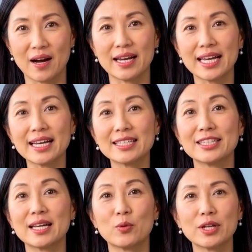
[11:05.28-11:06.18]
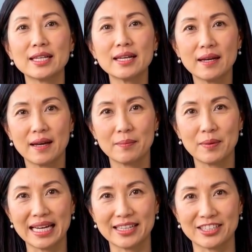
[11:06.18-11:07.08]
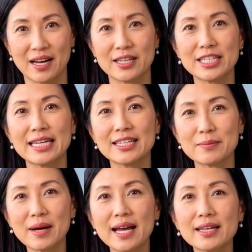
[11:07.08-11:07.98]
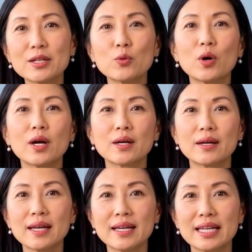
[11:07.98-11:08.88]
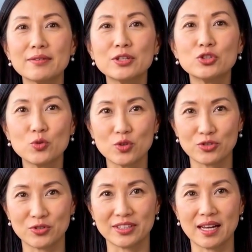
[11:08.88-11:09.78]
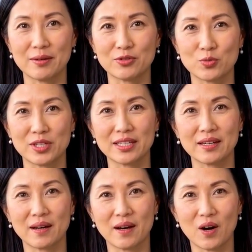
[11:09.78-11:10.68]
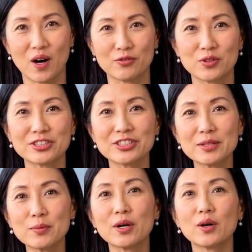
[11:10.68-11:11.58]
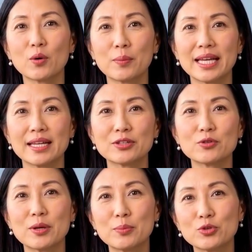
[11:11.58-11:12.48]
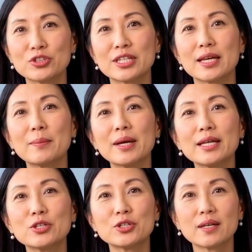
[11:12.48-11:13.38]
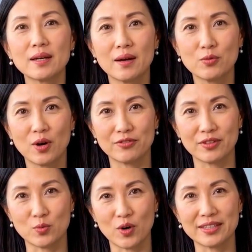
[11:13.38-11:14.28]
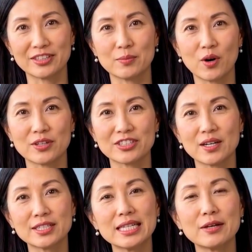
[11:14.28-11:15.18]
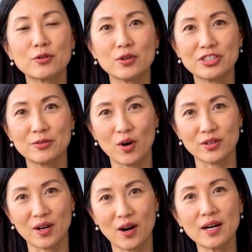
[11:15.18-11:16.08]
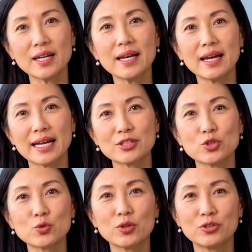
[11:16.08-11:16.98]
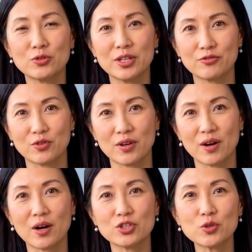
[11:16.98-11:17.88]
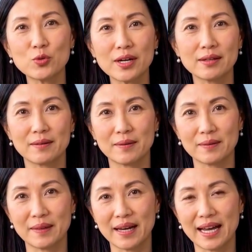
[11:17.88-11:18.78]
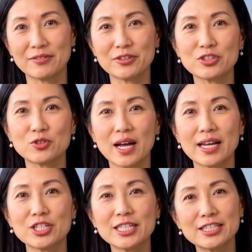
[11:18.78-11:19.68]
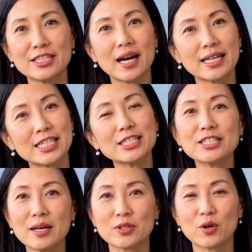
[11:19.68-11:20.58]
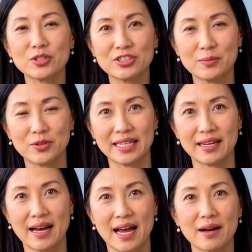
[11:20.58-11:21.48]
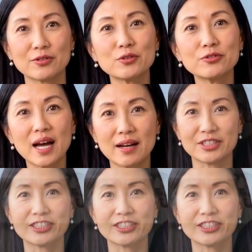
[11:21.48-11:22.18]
on hand some week, plain sardines packed in water, given 2 or 3 times a week, offer a similar omega-3 boost in a pinch, roughly 1 small sardine for a small dog and 2 or 3 for a larger one. And if the scratching has not eased up noticeably after 5 to